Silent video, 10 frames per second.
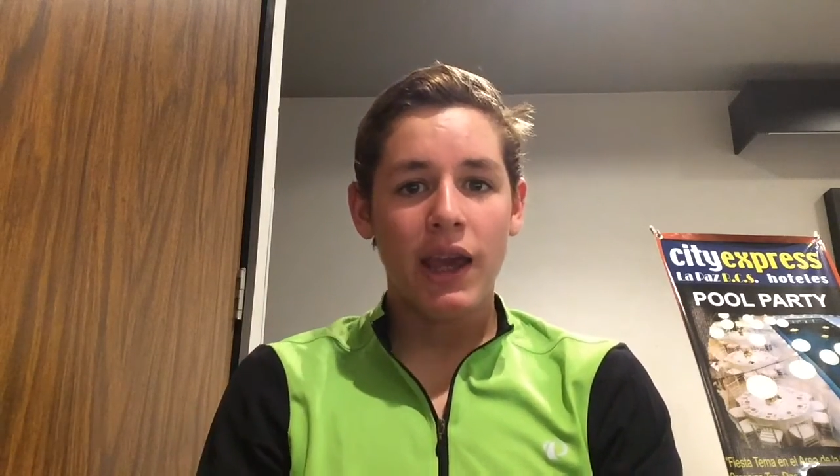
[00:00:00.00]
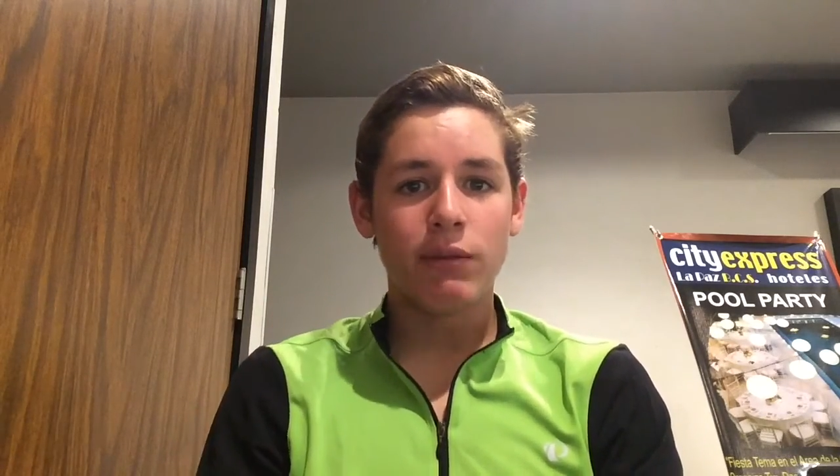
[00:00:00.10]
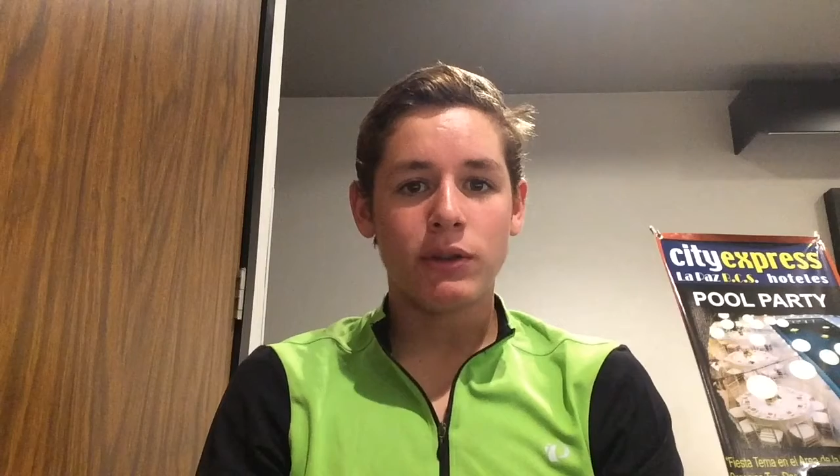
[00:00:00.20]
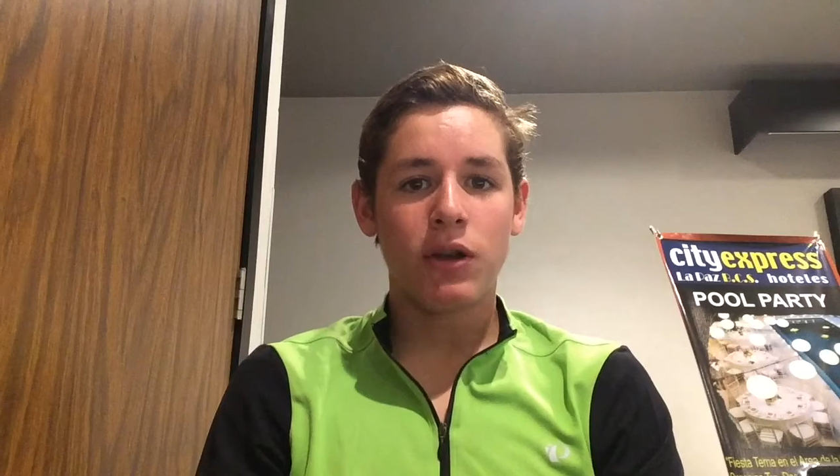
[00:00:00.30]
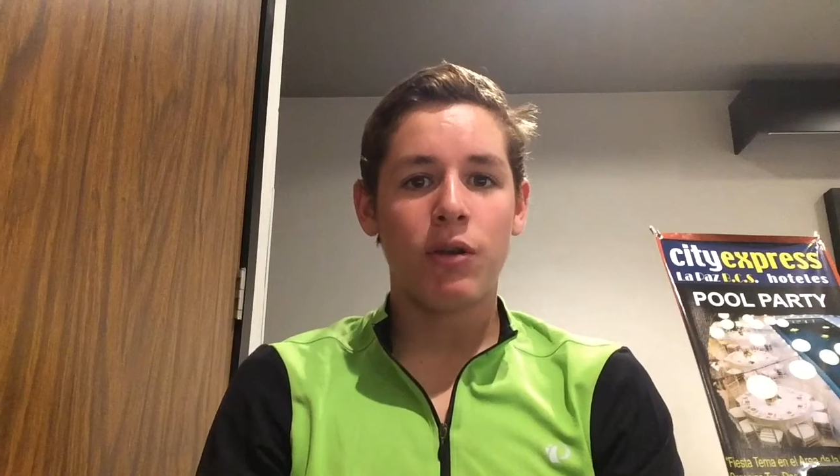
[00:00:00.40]

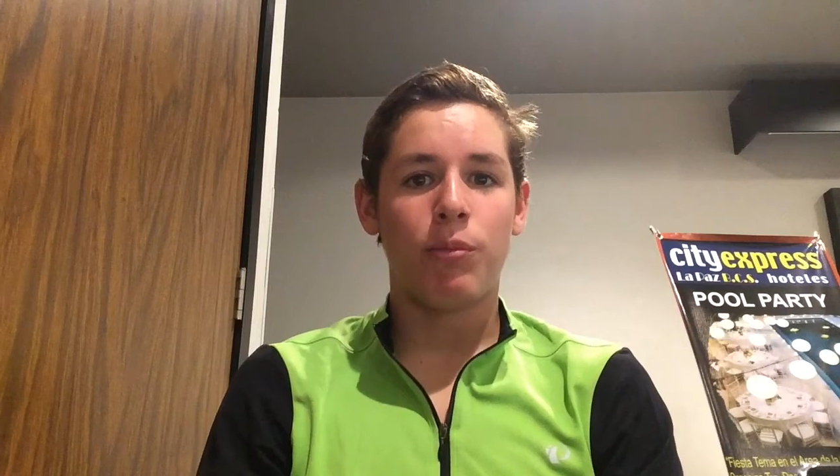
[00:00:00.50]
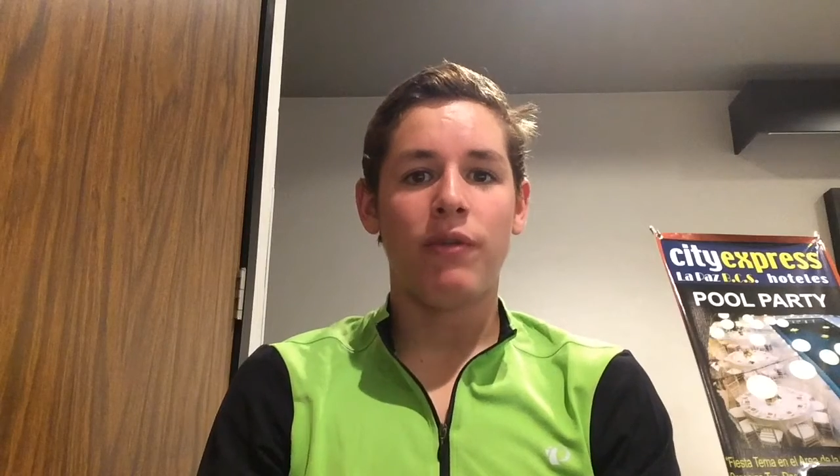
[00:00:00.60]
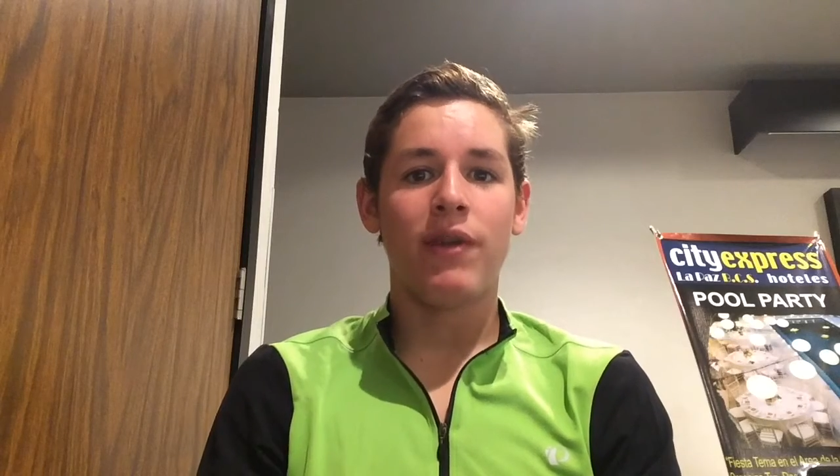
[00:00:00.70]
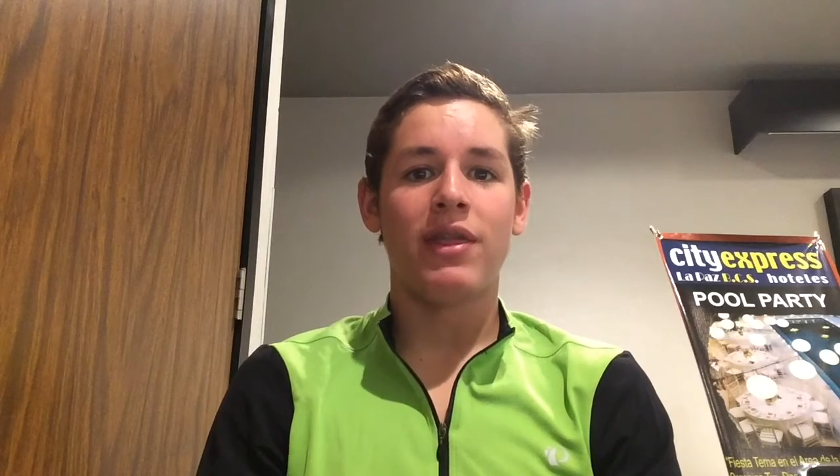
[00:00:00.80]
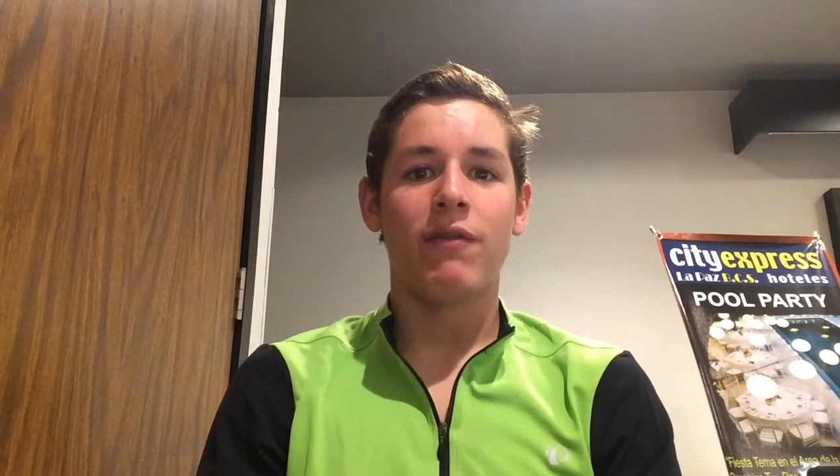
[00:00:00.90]
he was going to
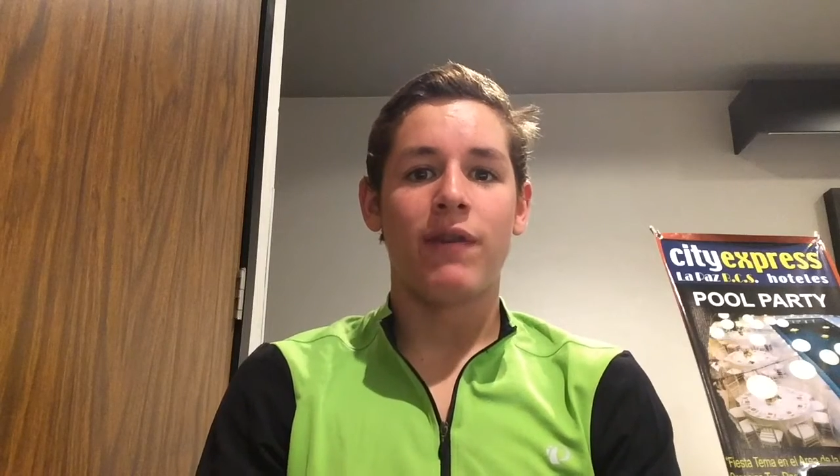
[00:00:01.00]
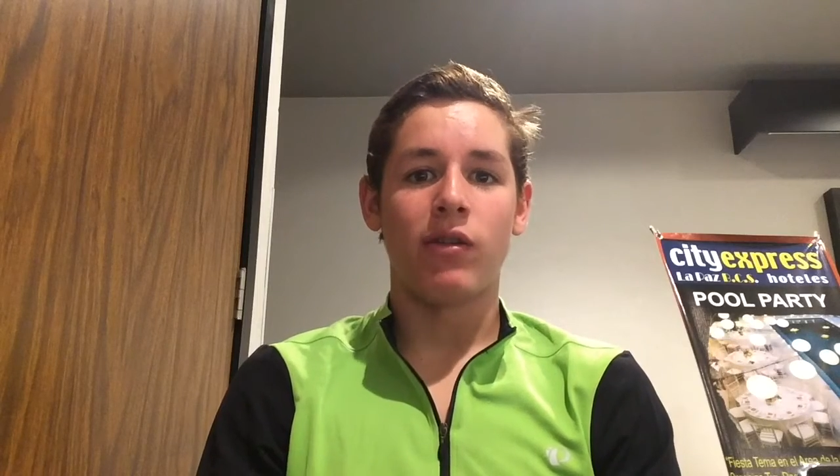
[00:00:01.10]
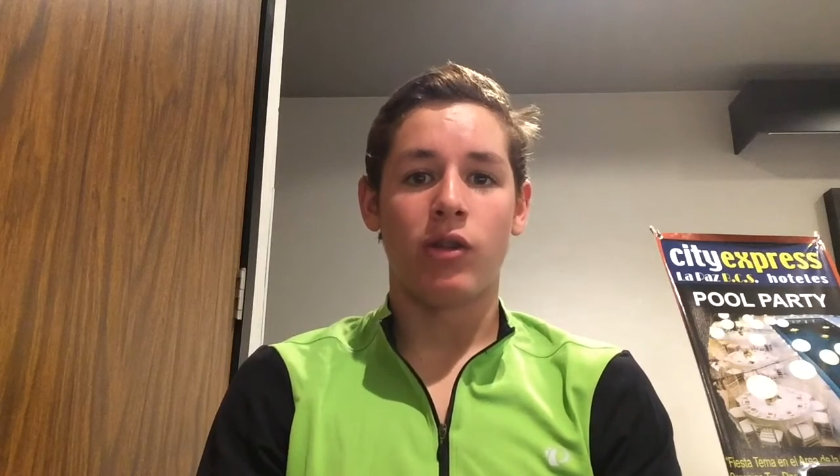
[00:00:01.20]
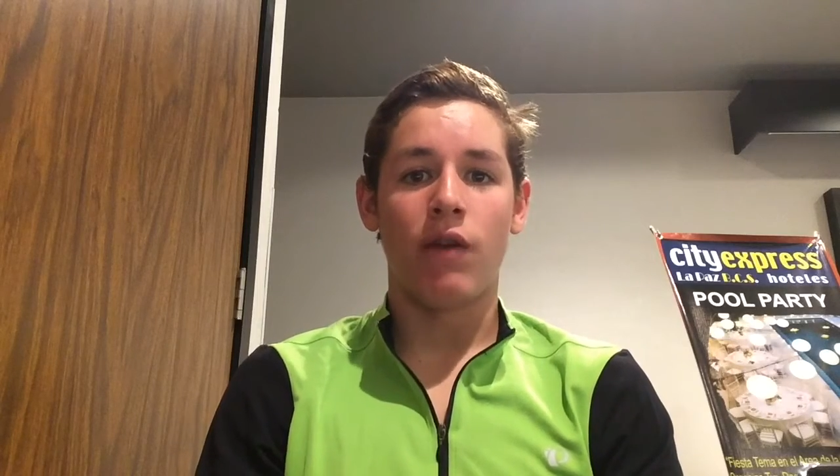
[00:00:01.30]
prevent the federal